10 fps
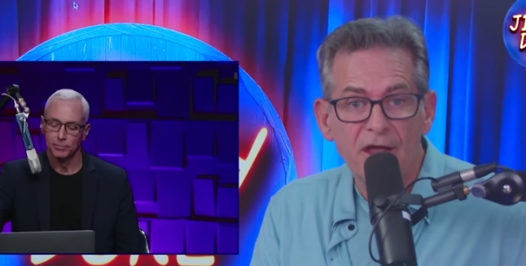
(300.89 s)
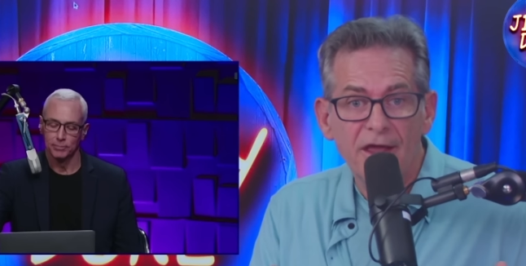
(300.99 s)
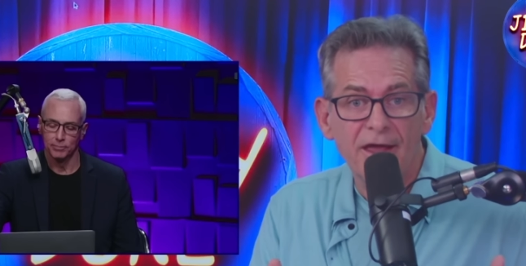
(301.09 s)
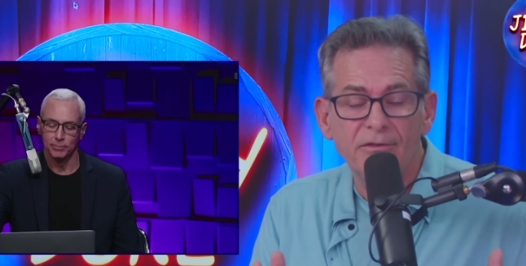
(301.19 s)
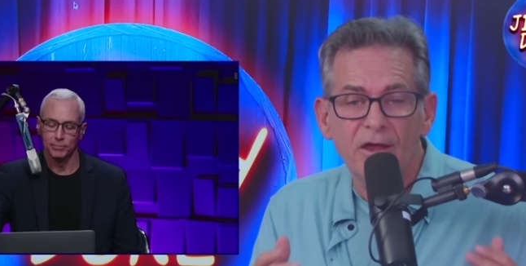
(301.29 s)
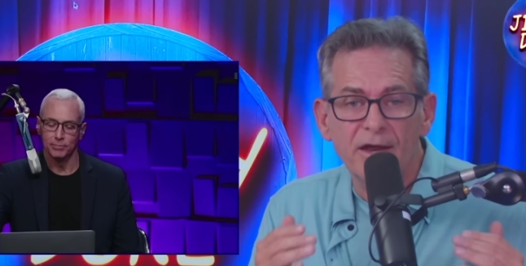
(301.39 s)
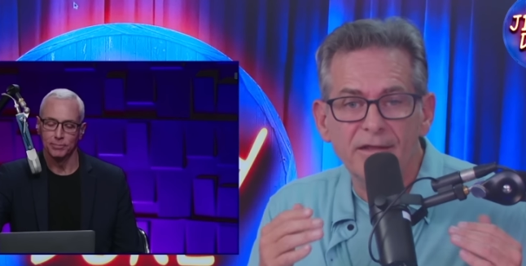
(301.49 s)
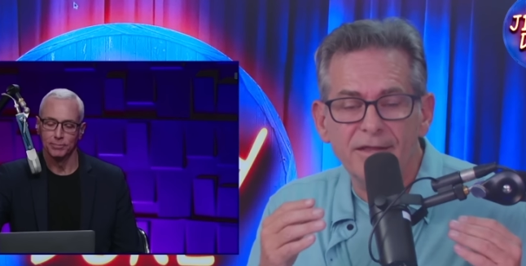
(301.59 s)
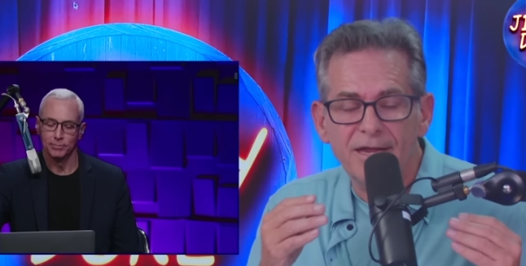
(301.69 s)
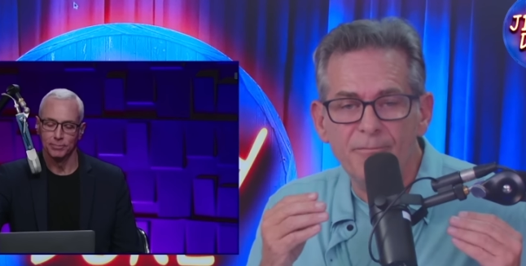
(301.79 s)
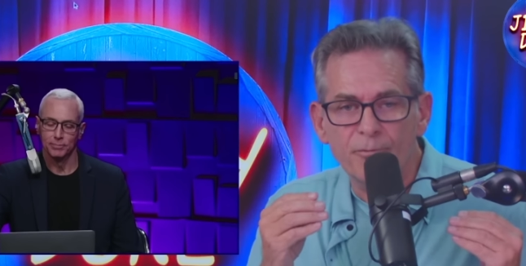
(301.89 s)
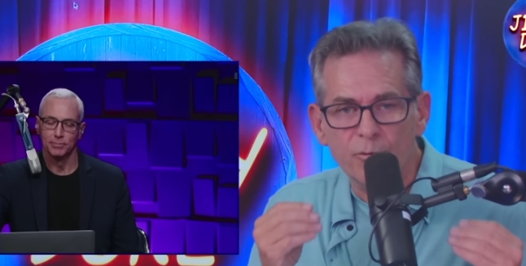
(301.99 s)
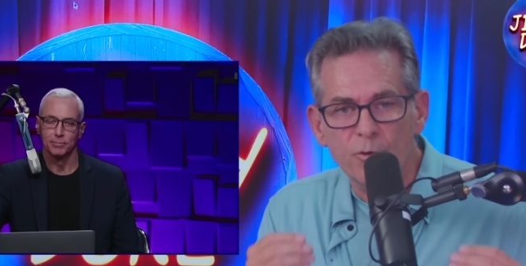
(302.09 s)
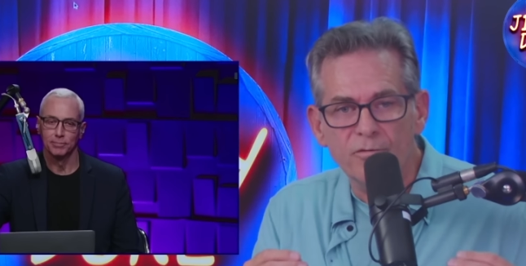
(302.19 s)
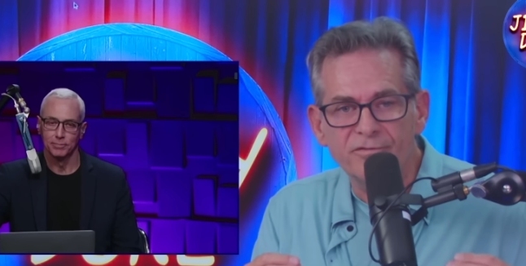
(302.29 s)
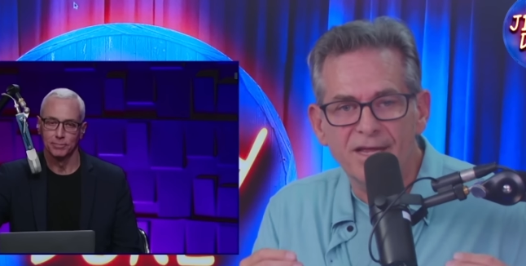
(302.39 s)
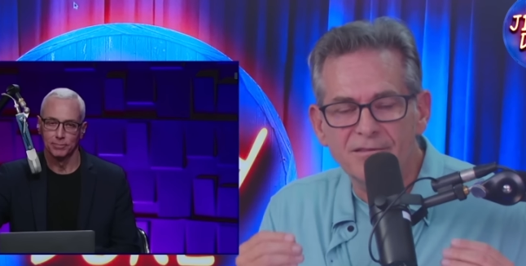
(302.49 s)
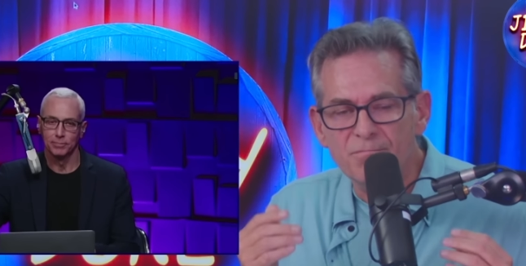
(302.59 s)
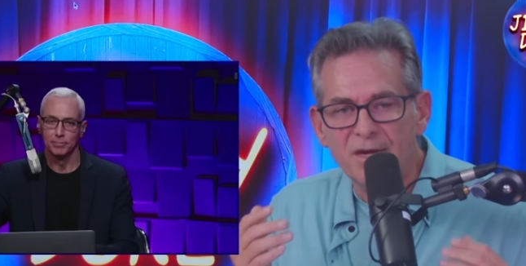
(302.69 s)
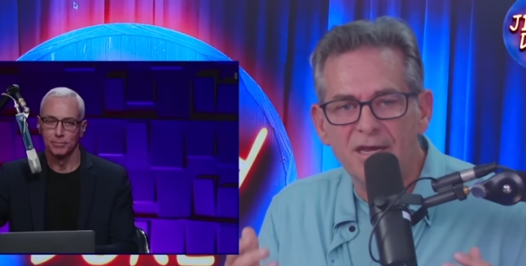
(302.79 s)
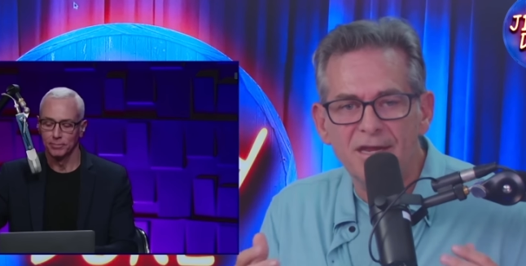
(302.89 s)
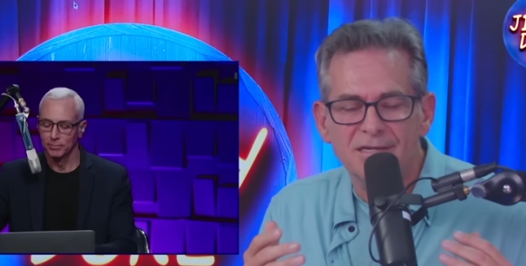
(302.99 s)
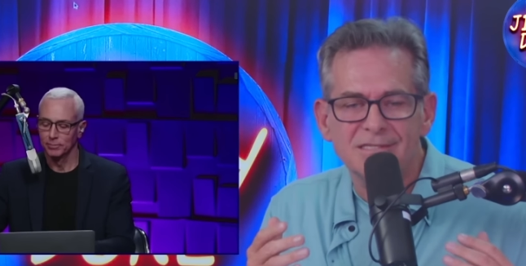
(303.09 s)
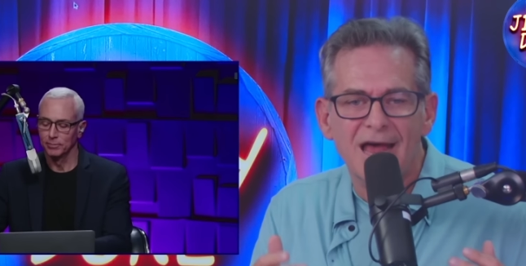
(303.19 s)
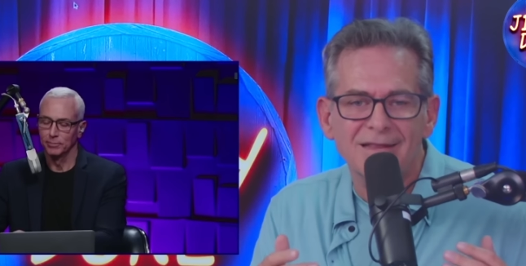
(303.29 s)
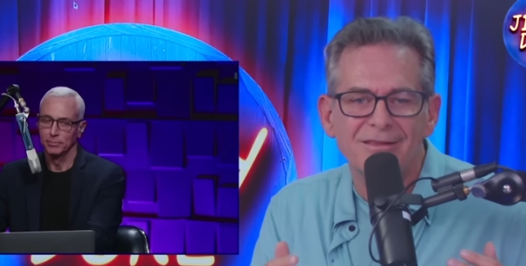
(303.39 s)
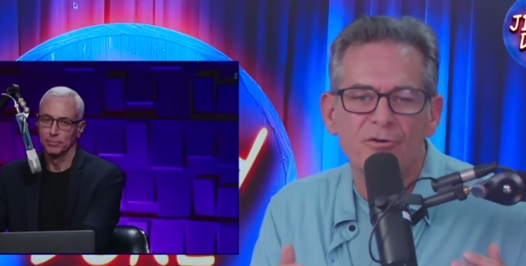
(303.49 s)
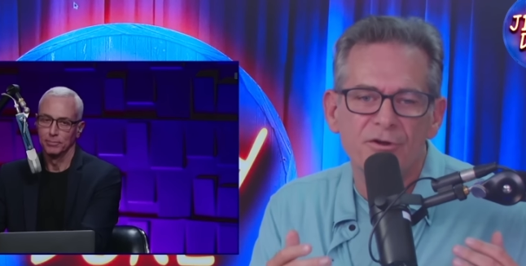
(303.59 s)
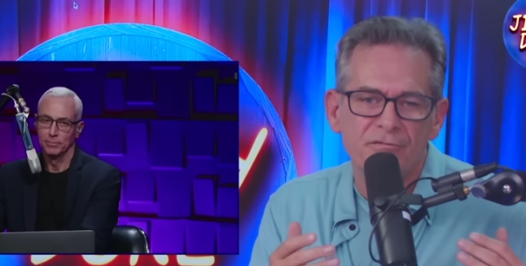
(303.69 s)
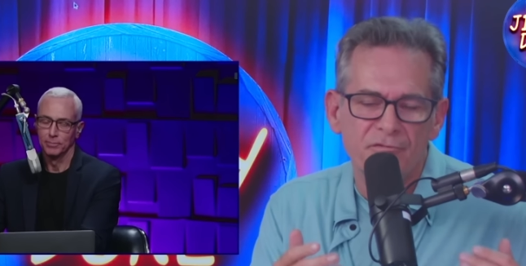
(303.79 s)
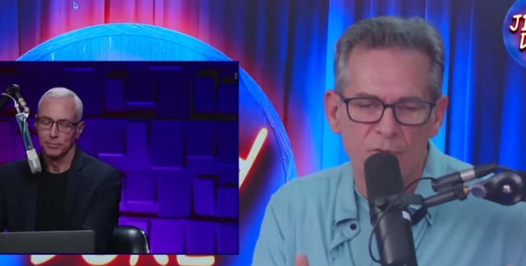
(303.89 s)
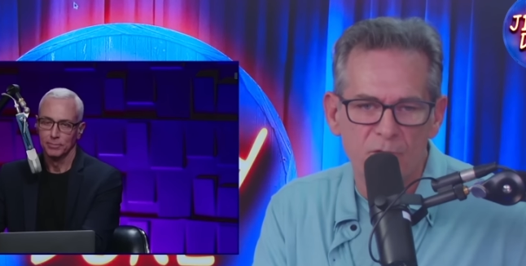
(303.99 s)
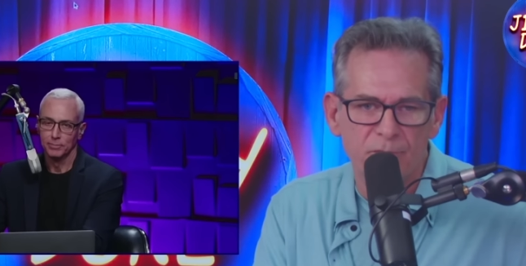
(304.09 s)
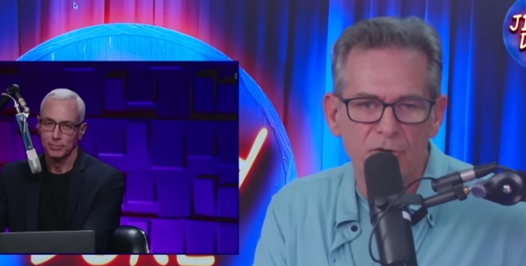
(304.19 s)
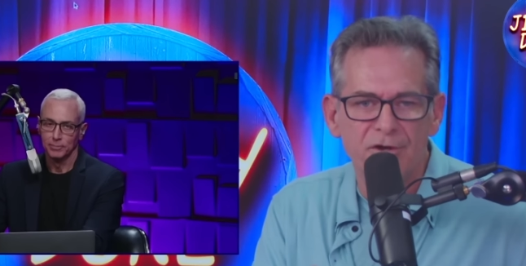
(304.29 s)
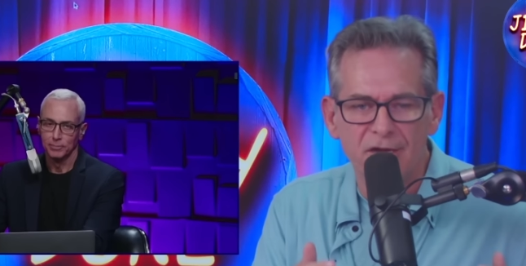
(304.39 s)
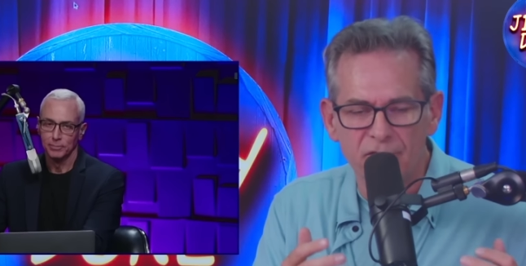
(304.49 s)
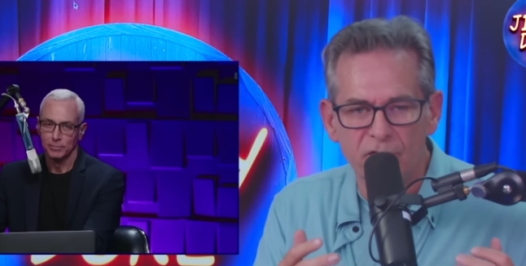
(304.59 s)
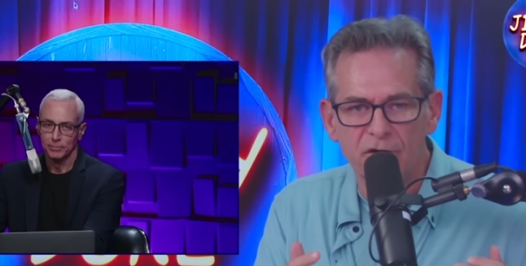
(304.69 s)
Speaker 1: Mm-hmm. And there he proved that the media is not there to inform you, to give you the